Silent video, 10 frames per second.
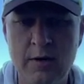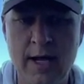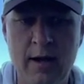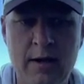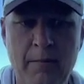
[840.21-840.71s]

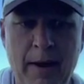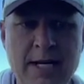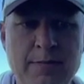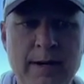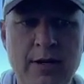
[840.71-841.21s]
down in the
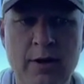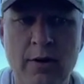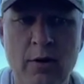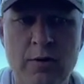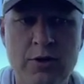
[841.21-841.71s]
basement. You
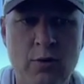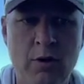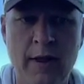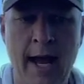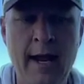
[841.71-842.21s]
can go
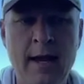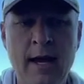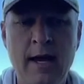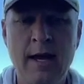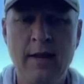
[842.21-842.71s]
tour that.
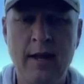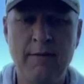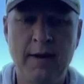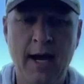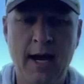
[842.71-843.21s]

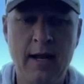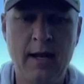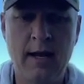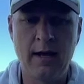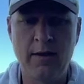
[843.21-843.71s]
They've got
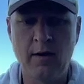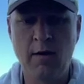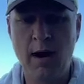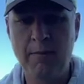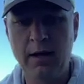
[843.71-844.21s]
they're
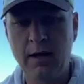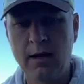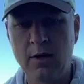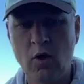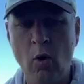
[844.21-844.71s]
grabbing
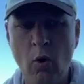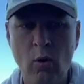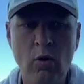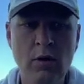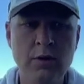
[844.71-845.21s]

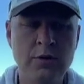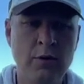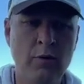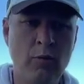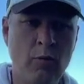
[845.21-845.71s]
coal
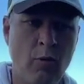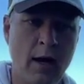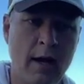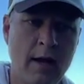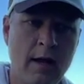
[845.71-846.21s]
to
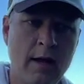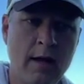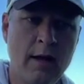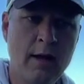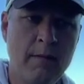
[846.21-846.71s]
run
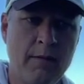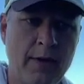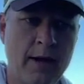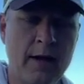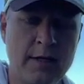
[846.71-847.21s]

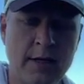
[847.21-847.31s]
to